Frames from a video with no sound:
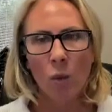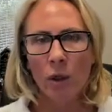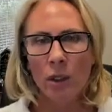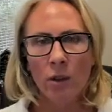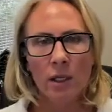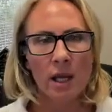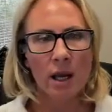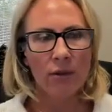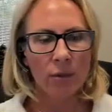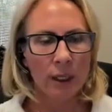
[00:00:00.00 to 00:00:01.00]
What do you guys
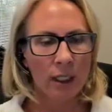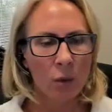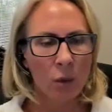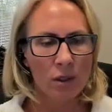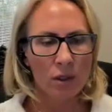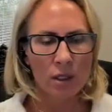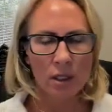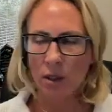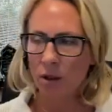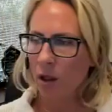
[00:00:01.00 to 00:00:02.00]
have for me? Any questions
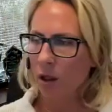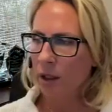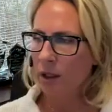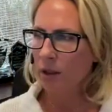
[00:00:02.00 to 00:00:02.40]
in there, Carly,